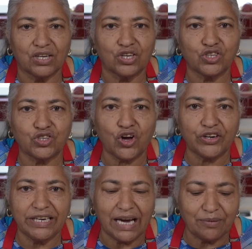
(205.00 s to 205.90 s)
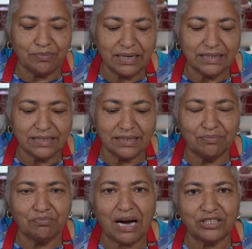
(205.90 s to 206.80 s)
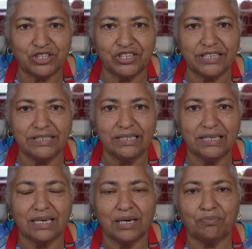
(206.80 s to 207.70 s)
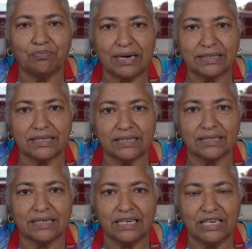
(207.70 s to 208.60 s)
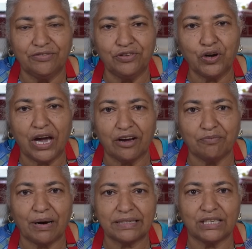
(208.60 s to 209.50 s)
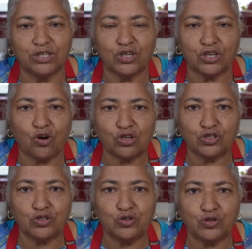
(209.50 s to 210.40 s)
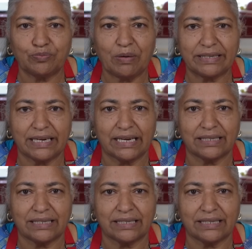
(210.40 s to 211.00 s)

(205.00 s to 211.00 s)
Sorry, I meant margarine, but if you have butter, you can also use butter.